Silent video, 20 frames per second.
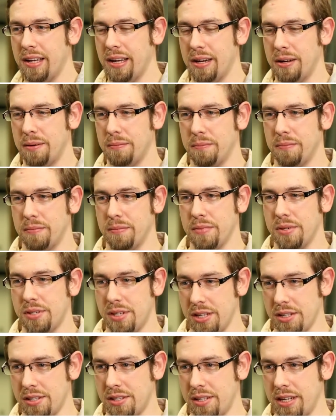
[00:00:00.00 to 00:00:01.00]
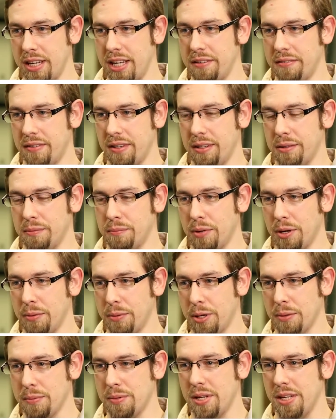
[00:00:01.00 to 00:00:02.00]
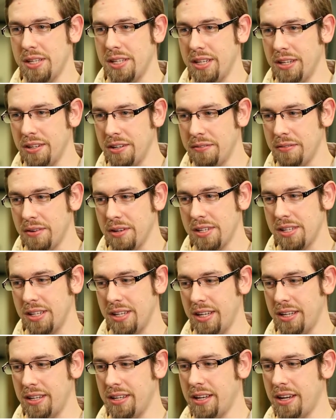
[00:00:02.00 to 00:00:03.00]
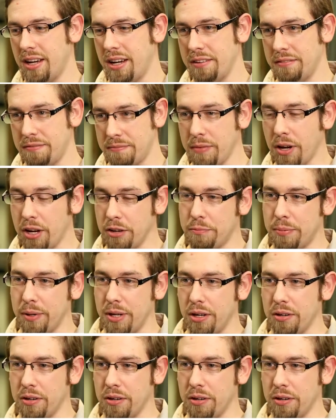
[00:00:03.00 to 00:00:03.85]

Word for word: um, since leaving Birmingham City University, I've, I've been